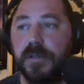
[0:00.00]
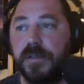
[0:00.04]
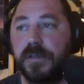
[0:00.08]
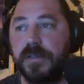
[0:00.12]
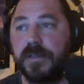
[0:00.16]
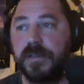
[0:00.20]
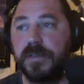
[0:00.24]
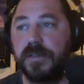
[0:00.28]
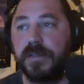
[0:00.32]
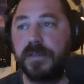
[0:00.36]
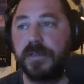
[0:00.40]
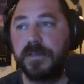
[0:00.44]

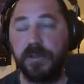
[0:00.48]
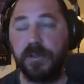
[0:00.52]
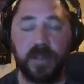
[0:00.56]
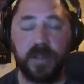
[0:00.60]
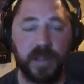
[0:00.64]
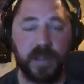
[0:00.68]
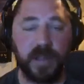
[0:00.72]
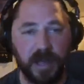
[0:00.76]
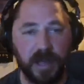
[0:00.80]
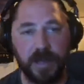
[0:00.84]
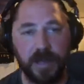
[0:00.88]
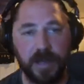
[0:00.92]
when you
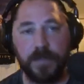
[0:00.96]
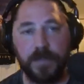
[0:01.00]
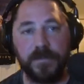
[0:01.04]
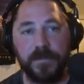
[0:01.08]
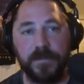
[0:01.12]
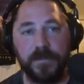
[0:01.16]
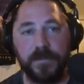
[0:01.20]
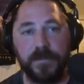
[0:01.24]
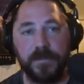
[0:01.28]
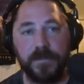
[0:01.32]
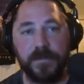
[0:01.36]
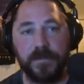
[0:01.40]
see him
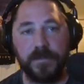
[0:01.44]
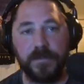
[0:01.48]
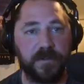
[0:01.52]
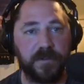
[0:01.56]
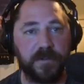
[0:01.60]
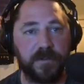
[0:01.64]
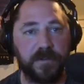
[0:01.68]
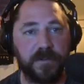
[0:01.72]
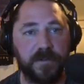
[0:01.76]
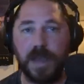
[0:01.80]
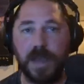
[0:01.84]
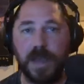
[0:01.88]
for the first
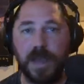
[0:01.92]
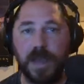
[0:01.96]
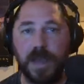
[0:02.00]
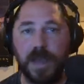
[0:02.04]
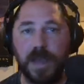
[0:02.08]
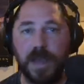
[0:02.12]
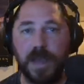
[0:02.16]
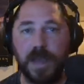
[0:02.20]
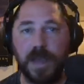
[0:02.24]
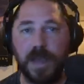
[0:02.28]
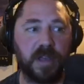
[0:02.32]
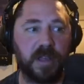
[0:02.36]
time in
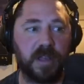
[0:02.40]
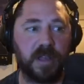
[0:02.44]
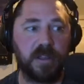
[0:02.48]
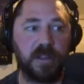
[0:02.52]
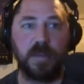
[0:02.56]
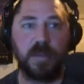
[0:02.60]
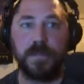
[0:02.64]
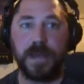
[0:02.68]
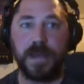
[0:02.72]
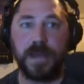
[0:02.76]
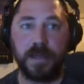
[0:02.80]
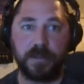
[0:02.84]
Texas
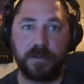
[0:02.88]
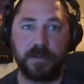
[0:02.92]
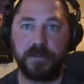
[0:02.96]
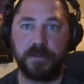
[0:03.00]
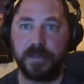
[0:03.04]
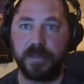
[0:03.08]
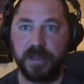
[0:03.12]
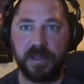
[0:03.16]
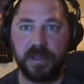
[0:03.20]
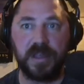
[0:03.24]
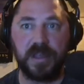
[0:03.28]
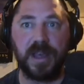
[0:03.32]
Chainsaw Massacre,
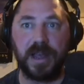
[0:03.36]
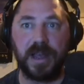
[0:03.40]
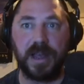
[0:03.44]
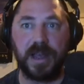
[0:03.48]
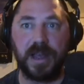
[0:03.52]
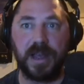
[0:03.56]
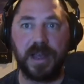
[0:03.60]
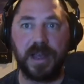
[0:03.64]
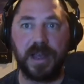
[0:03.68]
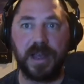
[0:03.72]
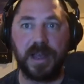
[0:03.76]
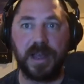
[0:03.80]
this guy
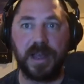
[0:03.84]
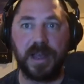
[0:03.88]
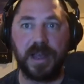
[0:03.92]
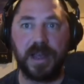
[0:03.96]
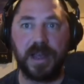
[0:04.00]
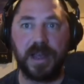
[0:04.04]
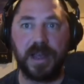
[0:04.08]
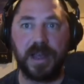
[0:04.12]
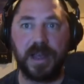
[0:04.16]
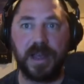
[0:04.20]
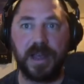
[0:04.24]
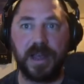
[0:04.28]
looks like
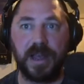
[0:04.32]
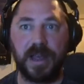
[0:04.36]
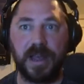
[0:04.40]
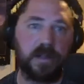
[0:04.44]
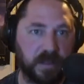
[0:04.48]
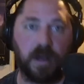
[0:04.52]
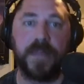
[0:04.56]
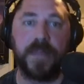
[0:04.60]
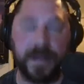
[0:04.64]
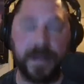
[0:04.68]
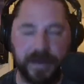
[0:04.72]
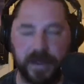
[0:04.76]
he's
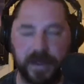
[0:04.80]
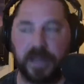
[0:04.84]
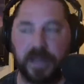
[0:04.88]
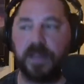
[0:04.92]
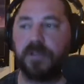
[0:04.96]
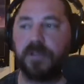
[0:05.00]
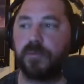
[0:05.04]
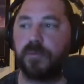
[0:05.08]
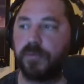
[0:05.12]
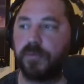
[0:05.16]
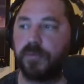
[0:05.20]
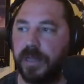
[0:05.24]
authentic.
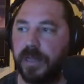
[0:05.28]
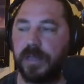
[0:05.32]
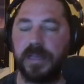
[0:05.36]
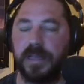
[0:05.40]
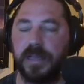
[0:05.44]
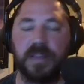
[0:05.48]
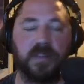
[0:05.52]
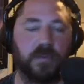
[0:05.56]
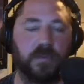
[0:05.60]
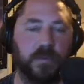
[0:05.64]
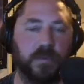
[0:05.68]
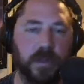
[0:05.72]
He's real.
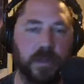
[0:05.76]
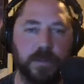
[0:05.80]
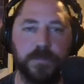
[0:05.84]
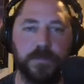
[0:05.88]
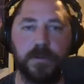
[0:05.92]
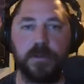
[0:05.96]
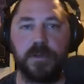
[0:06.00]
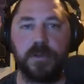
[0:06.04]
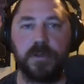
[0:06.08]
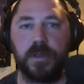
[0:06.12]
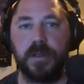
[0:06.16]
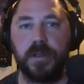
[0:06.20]
He's a real
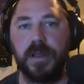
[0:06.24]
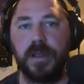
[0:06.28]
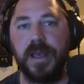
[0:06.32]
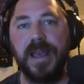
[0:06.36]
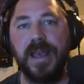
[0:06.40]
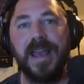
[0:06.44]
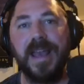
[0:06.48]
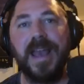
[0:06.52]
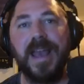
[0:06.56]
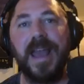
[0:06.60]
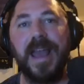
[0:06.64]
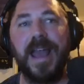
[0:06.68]
person,
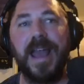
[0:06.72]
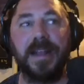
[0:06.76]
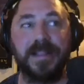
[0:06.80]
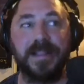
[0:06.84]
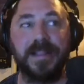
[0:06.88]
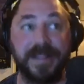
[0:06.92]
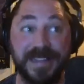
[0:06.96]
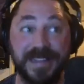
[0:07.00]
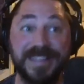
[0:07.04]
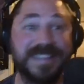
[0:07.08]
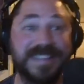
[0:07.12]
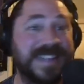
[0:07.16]

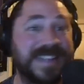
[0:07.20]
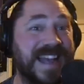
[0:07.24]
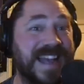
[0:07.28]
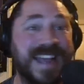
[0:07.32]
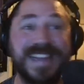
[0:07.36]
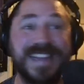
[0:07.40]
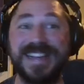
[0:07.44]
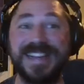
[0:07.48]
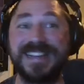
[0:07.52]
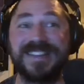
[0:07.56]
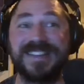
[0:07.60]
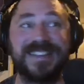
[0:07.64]
and this guy
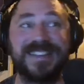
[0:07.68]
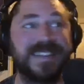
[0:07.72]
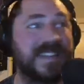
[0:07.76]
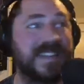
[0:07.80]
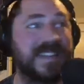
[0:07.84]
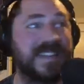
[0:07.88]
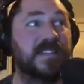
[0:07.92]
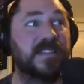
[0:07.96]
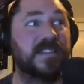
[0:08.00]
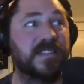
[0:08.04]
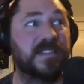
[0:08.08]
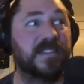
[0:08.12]

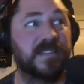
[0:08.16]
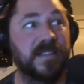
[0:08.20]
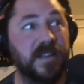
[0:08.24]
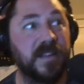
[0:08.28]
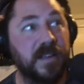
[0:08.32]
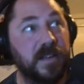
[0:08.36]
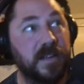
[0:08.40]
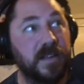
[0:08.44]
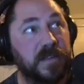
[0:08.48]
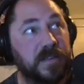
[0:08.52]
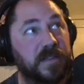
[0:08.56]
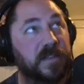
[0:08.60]
exists
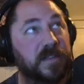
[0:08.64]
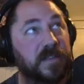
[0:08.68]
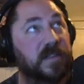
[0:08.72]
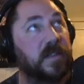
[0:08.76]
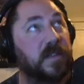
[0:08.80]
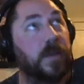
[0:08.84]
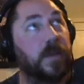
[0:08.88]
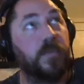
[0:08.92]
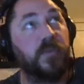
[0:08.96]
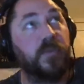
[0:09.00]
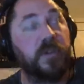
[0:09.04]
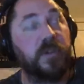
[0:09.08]

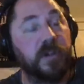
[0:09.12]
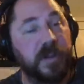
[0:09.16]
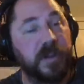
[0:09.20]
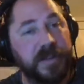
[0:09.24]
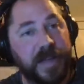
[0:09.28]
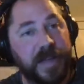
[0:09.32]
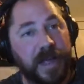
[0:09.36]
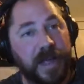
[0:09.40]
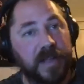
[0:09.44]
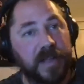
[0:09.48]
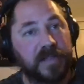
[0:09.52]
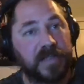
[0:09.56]
somewhere in
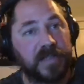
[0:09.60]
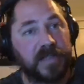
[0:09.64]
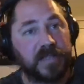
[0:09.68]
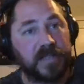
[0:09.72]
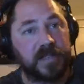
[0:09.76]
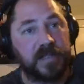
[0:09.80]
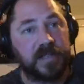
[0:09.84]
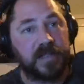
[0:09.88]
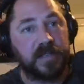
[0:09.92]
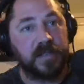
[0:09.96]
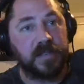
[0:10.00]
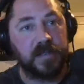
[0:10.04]

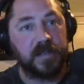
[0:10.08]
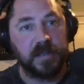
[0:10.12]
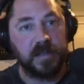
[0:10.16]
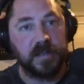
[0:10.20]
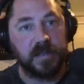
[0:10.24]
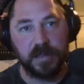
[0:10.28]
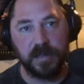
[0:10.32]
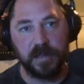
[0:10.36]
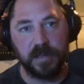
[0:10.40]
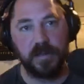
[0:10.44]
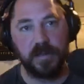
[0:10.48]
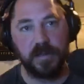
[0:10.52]
Texas.
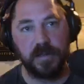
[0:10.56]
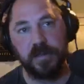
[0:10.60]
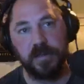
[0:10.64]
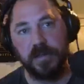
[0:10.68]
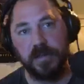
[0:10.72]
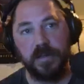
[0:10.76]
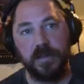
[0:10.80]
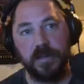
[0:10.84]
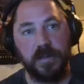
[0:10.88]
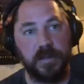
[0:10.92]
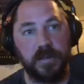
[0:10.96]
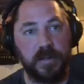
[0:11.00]

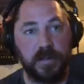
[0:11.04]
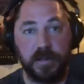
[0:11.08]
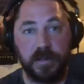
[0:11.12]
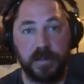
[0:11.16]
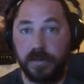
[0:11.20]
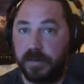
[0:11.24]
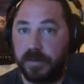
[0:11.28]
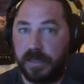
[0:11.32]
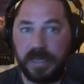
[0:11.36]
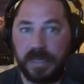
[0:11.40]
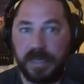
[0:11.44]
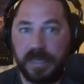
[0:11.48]

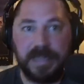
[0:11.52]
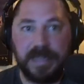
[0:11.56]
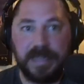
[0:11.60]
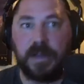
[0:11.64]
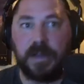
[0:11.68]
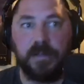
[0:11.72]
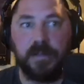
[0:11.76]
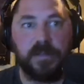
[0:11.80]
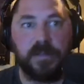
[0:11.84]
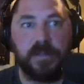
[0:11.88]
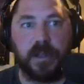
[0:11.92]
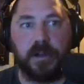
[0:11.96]
He's
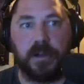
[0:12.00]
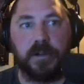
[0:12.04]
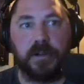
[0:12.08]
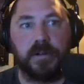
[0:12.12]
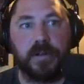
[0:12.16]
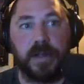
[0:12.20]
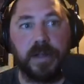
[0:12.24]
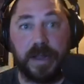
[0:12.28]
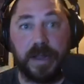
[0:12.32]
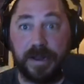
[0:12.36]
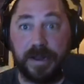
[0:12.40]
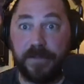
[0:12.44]
out
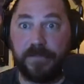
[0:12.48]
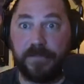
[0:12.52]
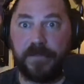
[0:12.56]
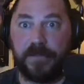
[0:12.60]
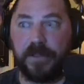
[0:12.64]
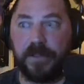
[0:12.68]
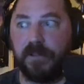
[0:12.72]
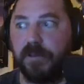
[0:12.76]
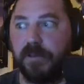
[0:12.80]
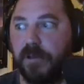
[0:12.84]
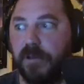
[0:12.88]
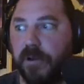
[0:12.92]
there, and if
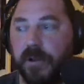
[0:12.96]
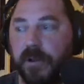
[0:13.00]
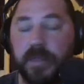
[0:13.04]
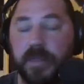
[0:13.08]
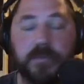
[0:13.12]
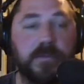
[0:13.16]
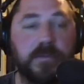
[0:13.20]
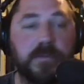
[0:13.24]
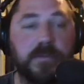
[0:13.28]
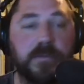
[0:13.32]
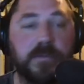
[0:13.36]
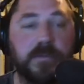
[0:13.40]
you go to the
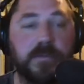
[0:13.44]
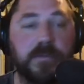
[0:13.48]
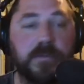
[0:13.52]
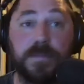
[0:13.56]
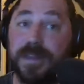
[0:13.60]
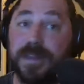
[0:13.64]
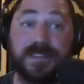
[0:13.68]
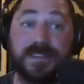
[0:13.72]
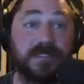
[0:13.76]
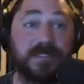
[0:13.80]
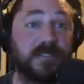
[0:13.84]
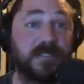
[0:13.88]
wrong
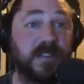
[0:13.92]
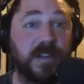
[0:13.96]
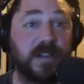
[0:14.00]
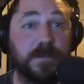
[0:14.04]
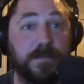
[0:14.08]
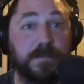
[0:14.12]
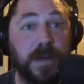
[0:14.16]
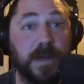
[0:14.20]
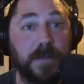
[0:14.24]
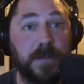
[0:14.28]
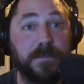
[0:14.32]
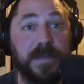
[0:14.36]
place, you're going to
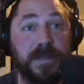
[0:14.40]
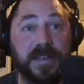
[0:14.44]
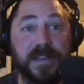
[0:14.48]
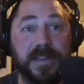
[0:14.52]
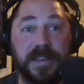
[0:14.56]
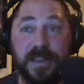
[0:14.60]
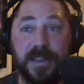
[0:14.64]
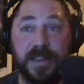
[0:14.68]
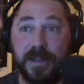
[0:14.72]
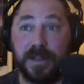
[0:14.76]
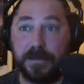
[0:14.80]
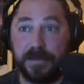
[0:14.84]
bump into
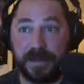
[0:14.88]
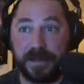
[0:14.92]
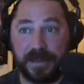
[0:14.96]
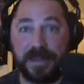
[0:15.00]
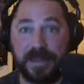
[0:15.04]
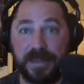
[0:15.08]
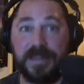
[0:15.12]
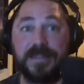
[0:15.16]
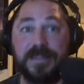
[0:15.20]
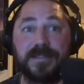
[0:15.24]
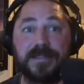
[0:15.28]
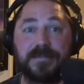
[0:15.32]
him, and
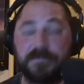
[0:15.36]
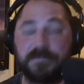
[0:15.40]
he's,